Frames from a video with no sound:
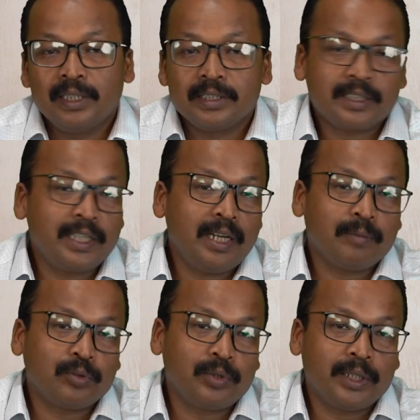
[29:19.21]
stay
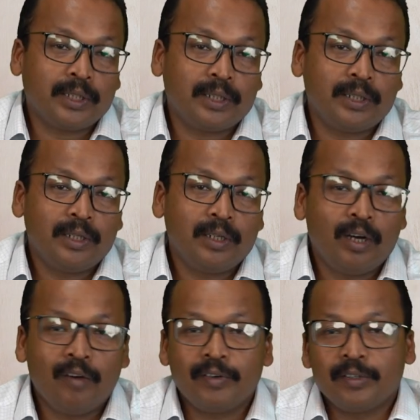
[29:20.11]
up to date
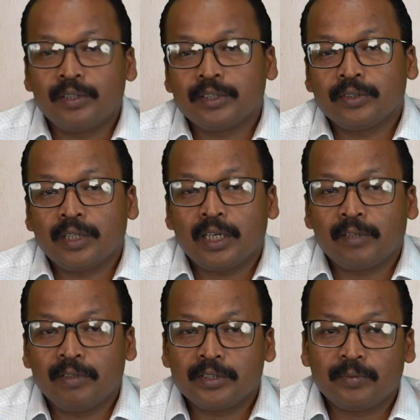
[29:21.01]
of educational
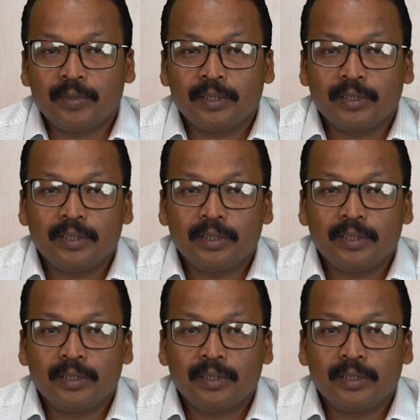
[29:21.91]
advancement.